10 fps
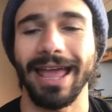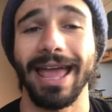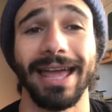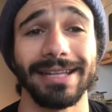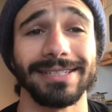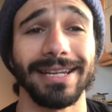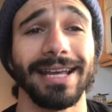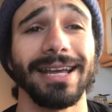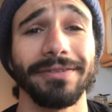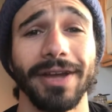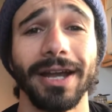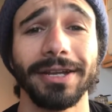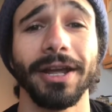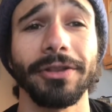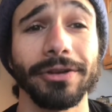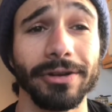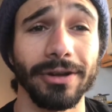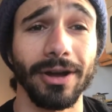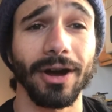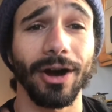and today I've got another
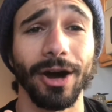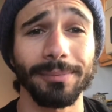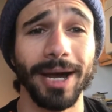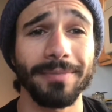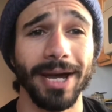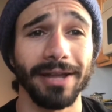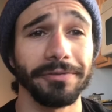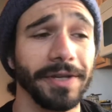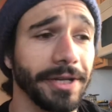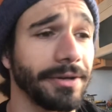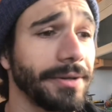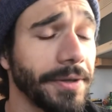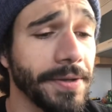On My Mind video.